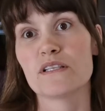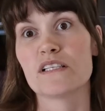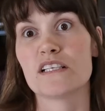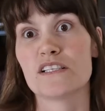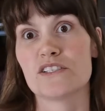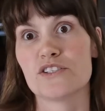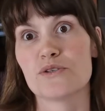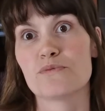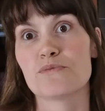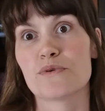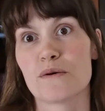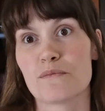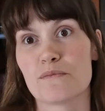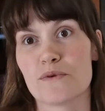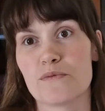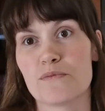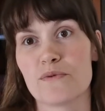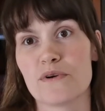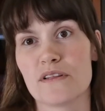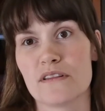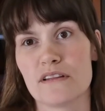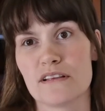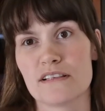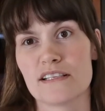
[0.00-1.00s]
we teach you proper
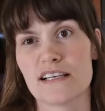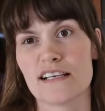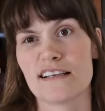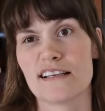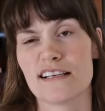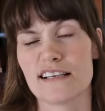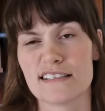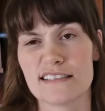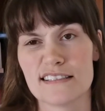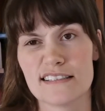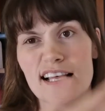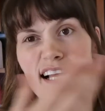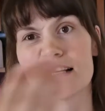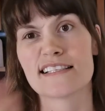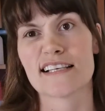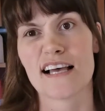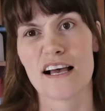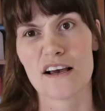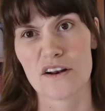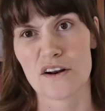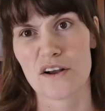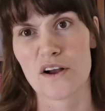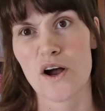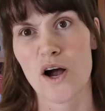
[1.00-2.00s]
breathing techniques, and that's
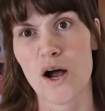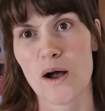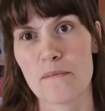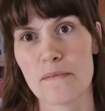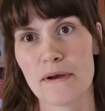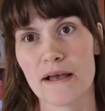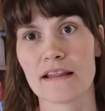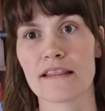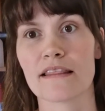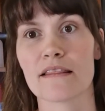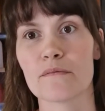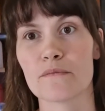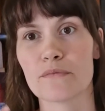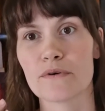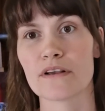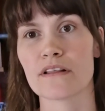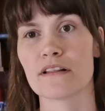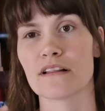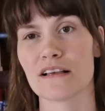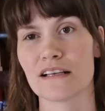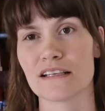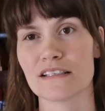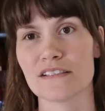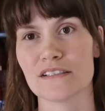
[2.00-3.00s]
how to combat the
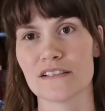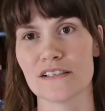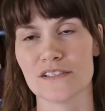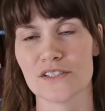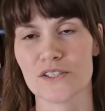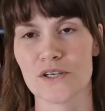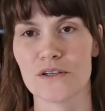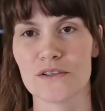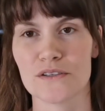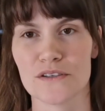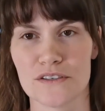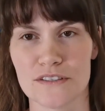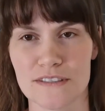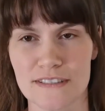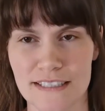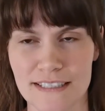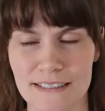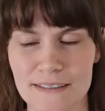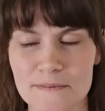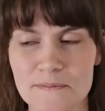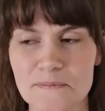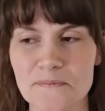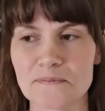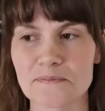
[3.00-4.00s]
breathing into the shoulders
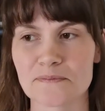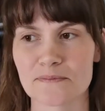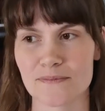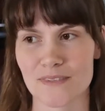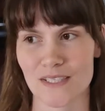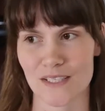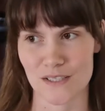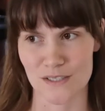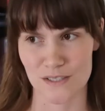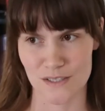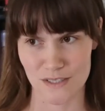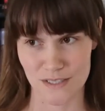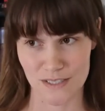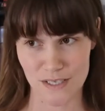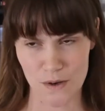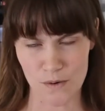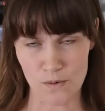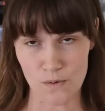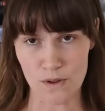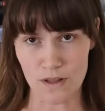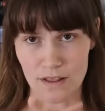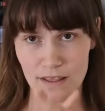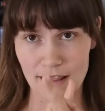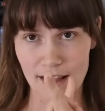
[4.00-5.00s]
thing. So
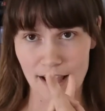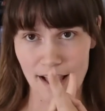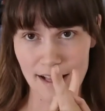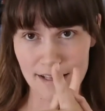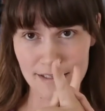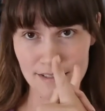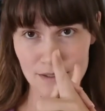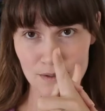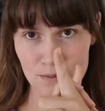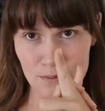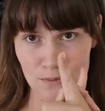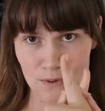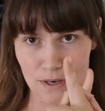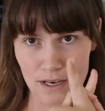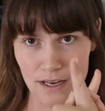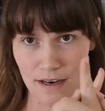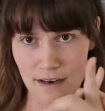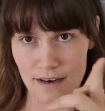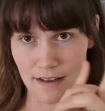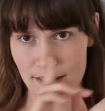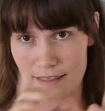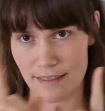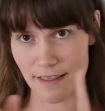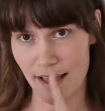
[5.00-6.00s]
last
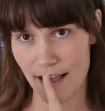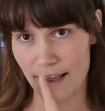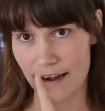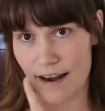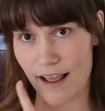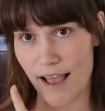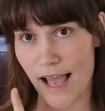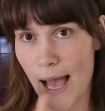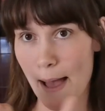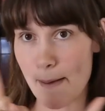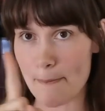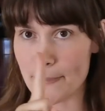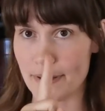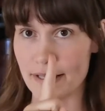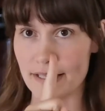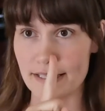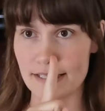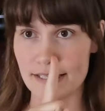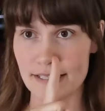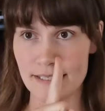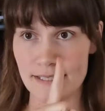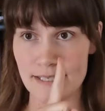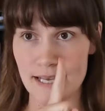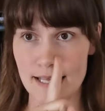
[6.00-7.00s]
one that
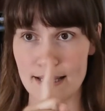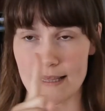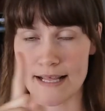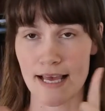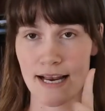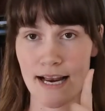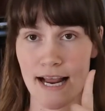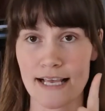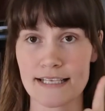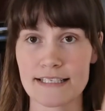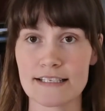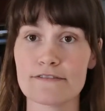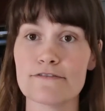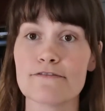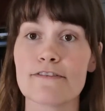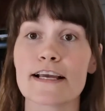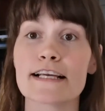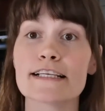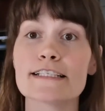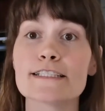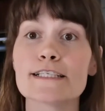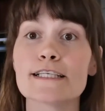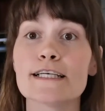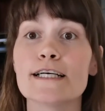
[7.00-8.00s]
happens and that has
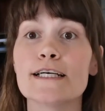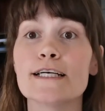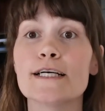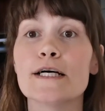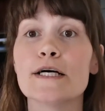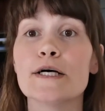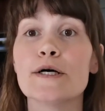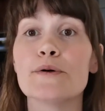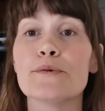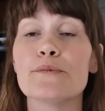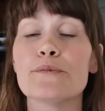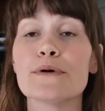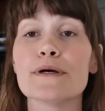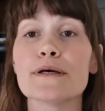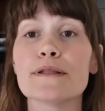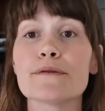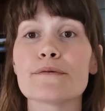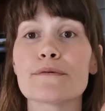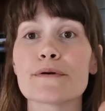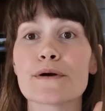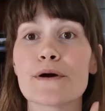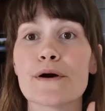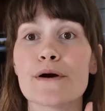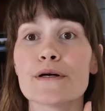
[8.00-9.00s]
effect
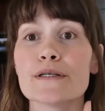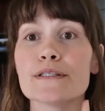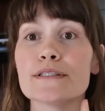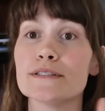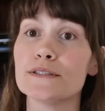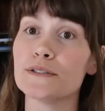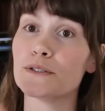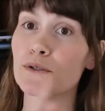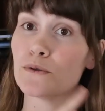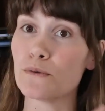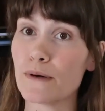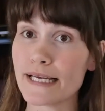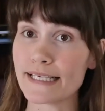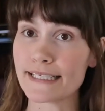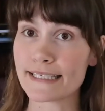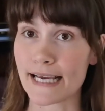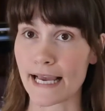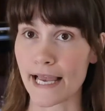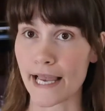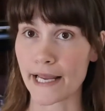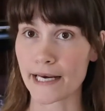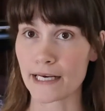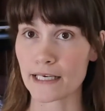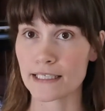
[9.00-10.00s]
with regards to weight
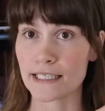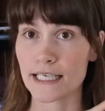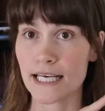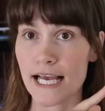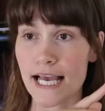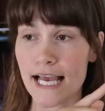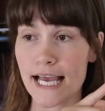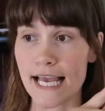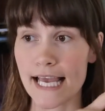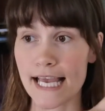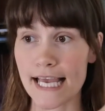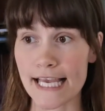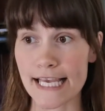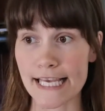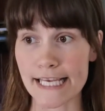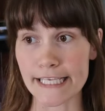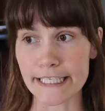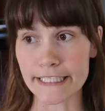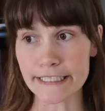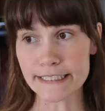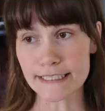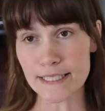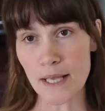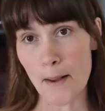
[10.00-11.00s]
gain
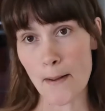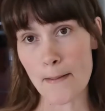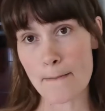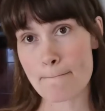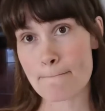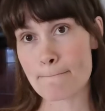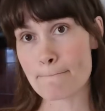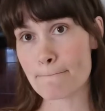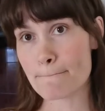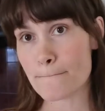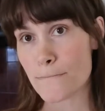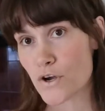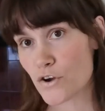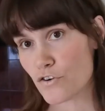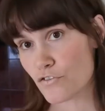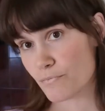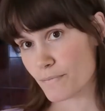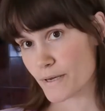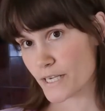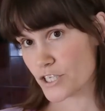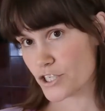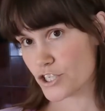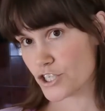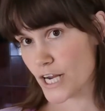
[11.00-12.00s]
is
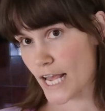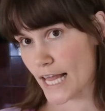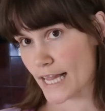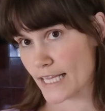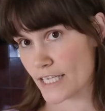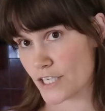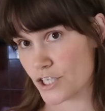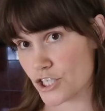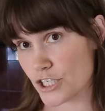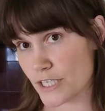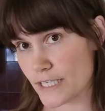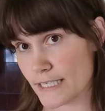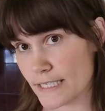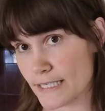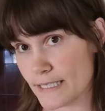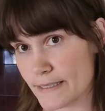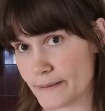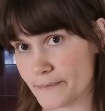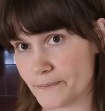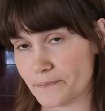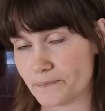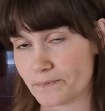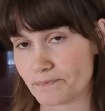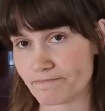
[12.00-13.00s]
movement challenges.